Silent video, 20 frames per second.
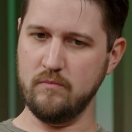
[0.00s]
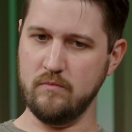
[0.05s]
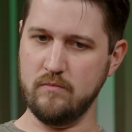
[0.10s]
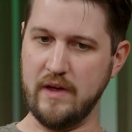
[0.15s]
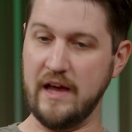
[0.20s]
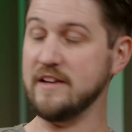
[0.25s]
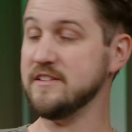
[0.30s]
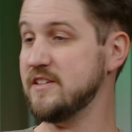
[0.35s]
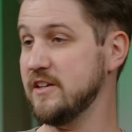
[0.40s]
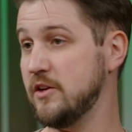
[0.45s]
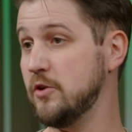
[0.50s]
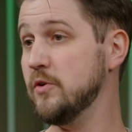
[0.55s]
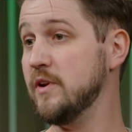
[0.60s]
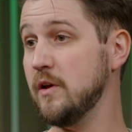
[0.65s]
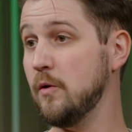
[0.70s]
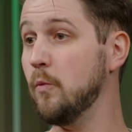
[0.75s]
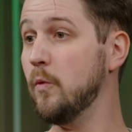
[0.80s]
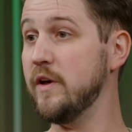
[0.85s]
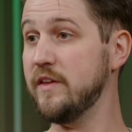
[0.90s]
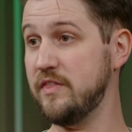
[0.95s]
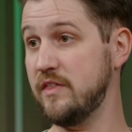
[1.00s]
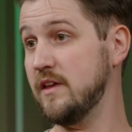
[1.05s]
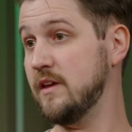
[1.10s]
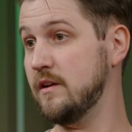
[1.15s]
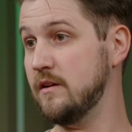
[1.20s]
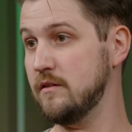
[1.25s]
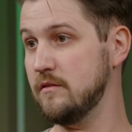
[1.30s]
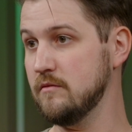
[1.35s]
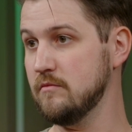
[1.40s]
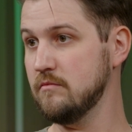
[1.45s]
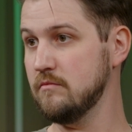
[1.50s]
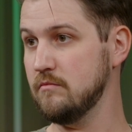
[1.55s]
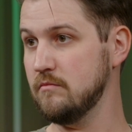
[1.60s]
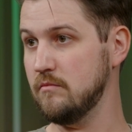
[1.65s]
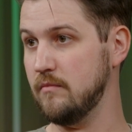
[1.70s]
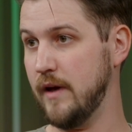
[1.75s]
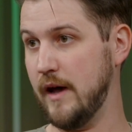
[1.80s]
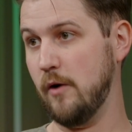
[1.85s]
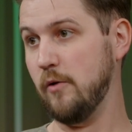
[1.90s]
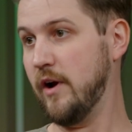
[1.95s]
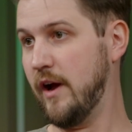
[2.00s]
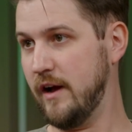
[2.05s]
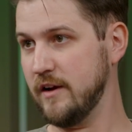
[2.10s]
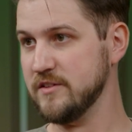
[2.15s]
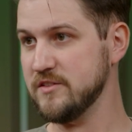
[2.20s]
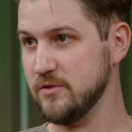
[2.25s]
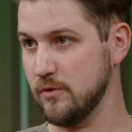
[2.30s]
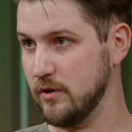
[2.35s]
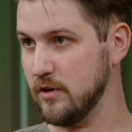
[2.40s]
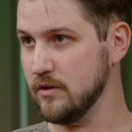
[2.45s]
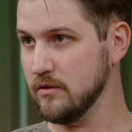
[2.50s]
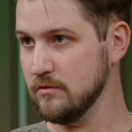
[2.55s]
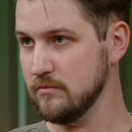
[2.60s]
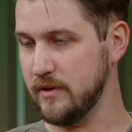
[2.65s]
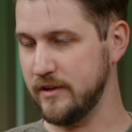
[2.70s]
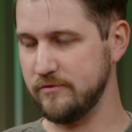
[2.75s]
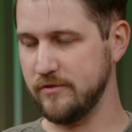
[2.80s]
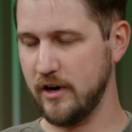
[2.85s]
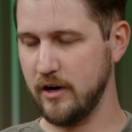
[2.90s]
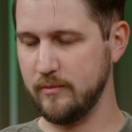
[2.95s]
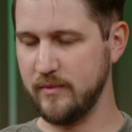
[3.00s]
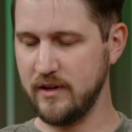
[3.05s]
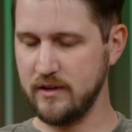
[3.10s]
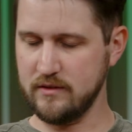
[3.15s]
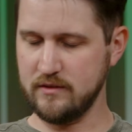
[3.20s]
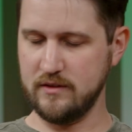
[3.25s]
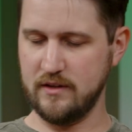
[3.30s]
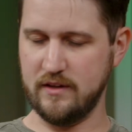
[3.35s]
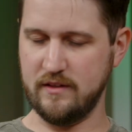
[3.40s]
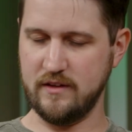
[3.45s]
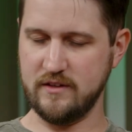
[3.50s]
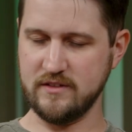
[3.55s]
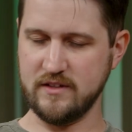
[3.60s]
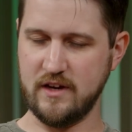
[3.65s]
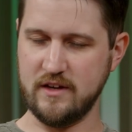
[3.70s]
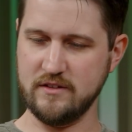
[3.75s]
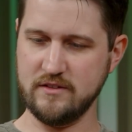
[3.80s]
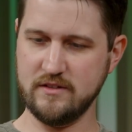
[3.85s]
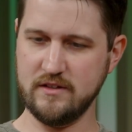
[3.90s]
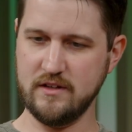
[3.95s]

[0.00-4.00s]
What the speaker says: executing within our XSOAR environment in this case.